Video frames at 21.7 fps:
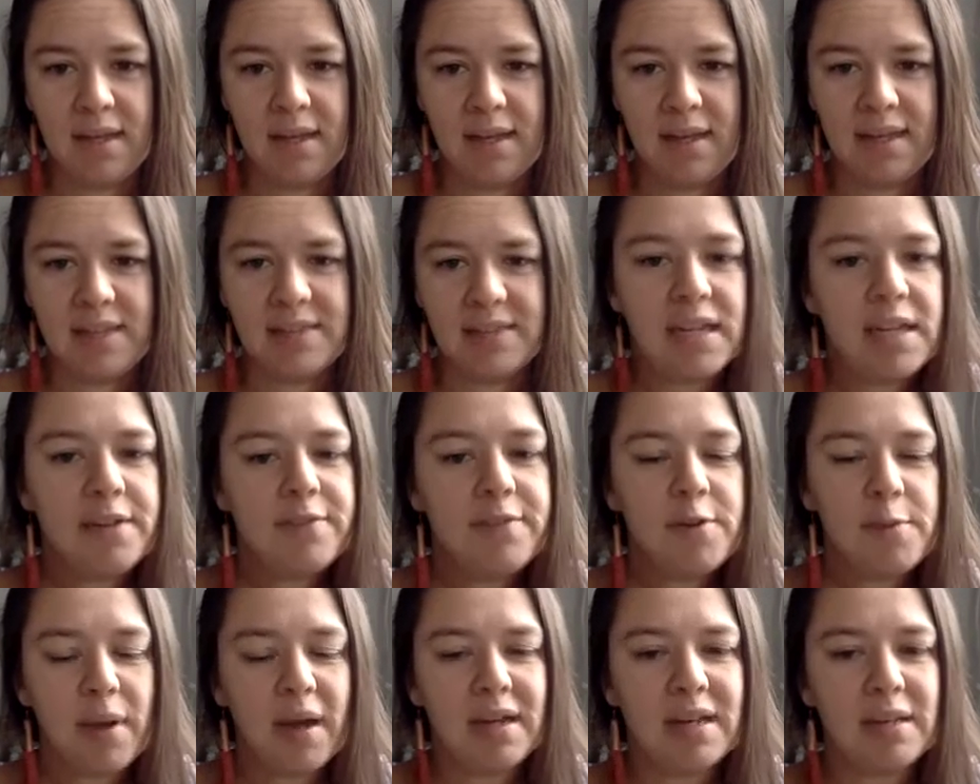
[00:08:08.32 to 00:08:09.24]
Instead of
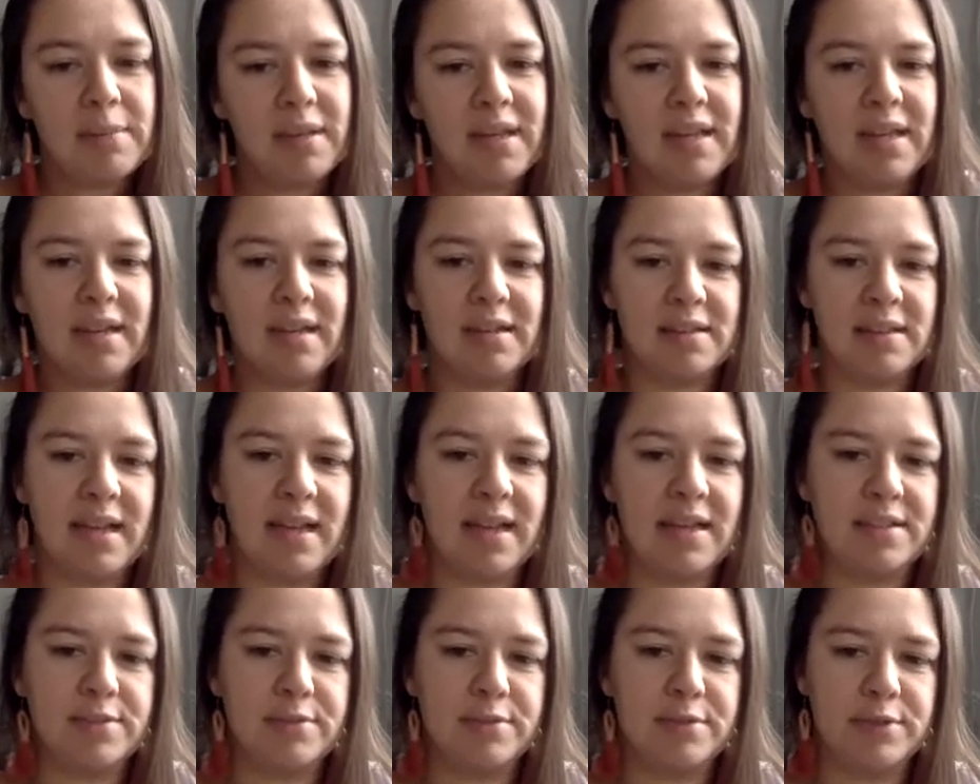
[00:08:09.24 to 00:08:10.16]
a body being a
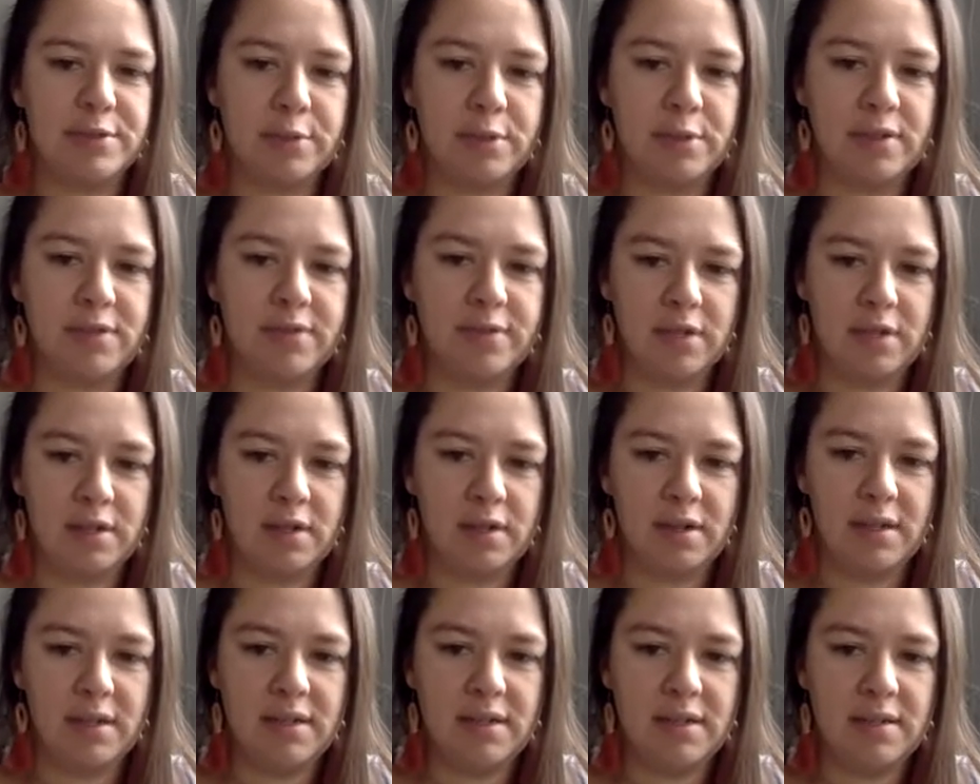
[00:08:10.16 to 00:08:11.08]
last resort for
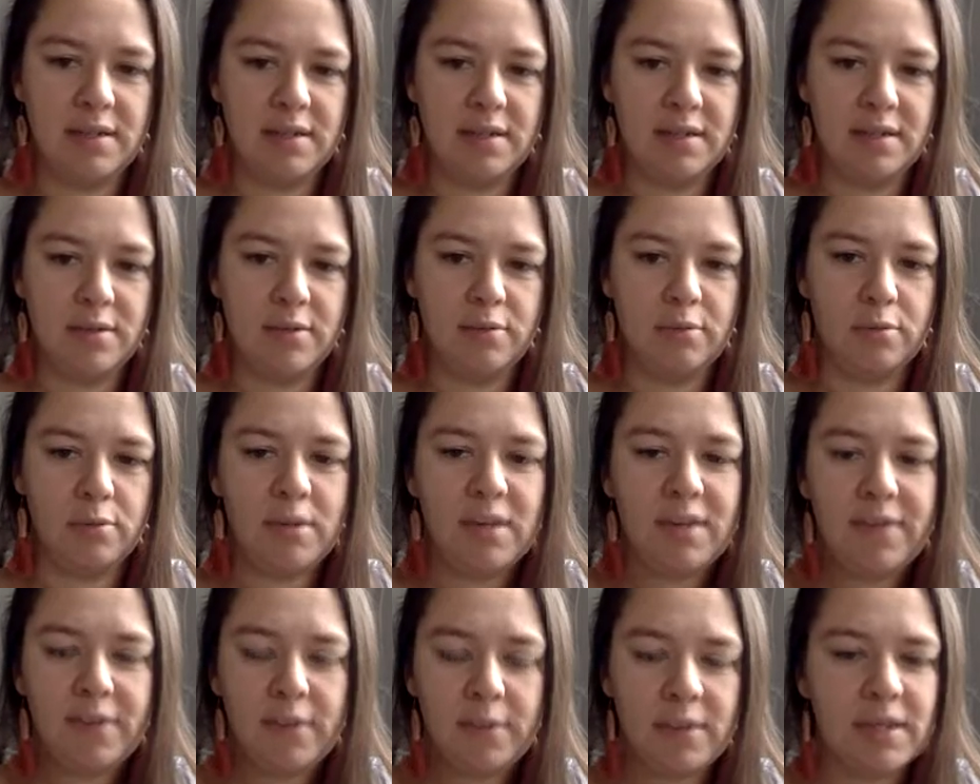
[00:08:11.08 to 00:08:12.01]
God, what
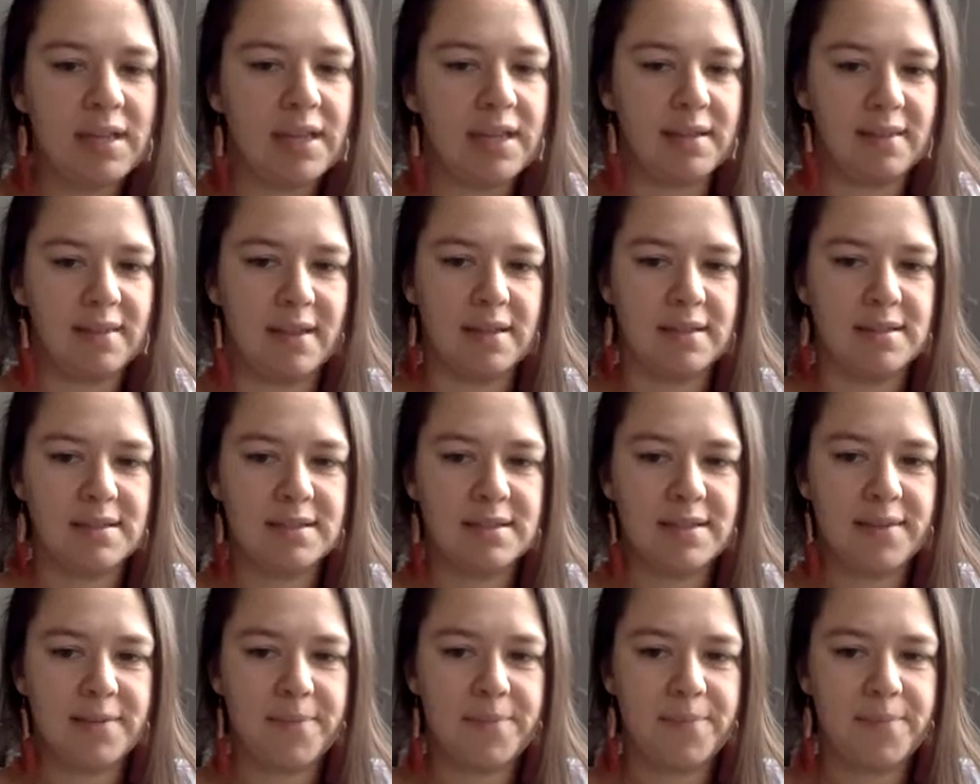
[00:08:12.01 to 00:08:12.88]
if it went like this?